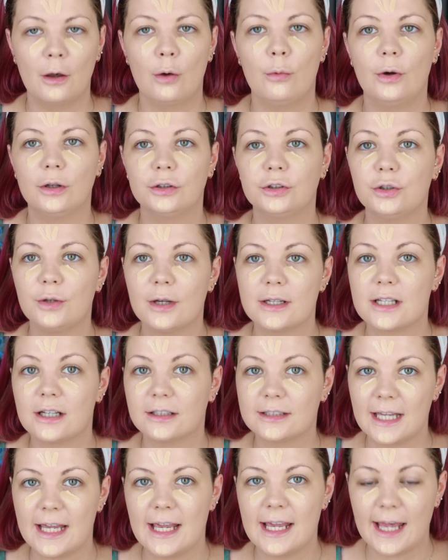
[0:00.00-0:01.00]
What I'll do is
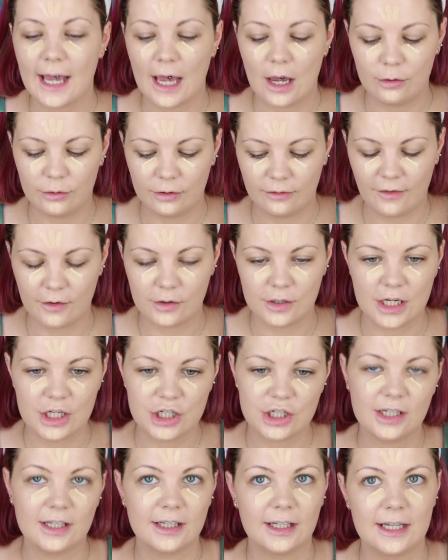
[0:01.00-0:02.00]
I'll take out the
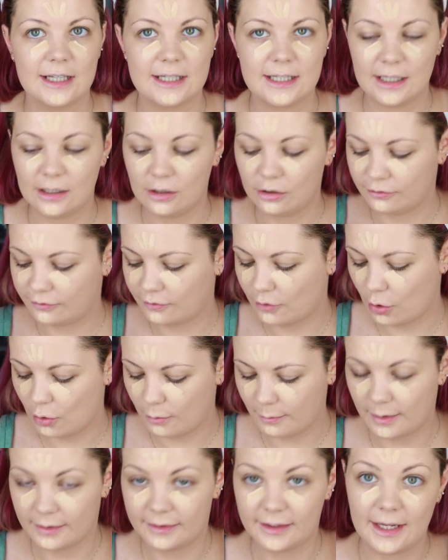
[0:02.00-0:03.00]
foundation and the concealer
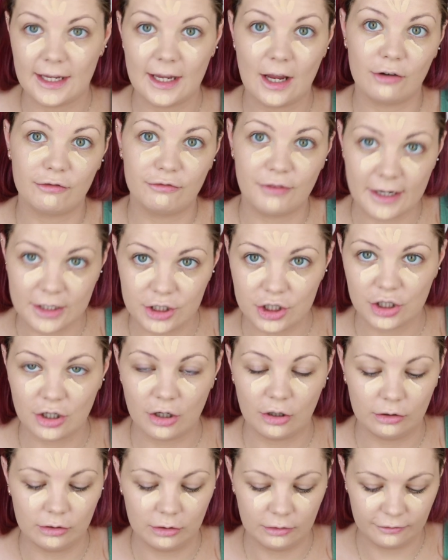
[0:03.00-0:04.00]
from the
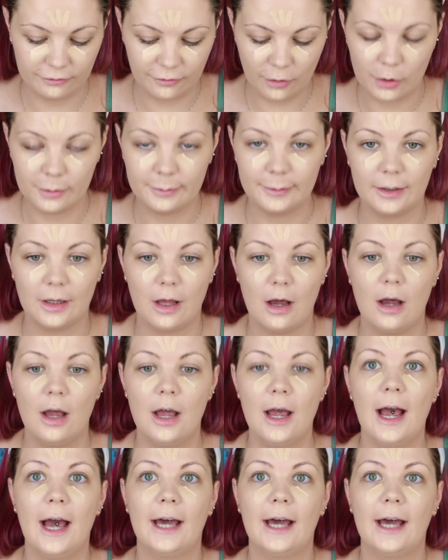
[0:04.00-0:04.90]
original formula